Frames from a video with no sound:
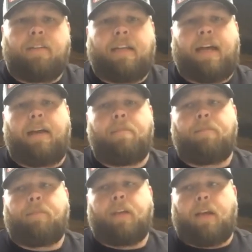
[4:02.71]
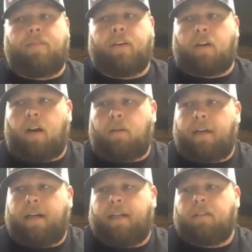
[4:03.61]
that if you're
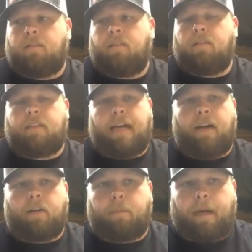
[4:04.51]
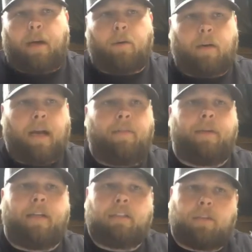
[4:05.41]
already down on power,
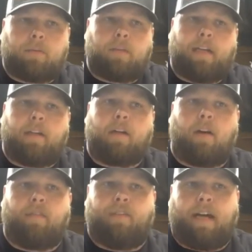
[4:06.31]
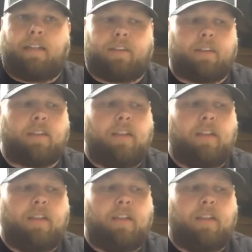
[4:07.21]
having issues with getting the car faster,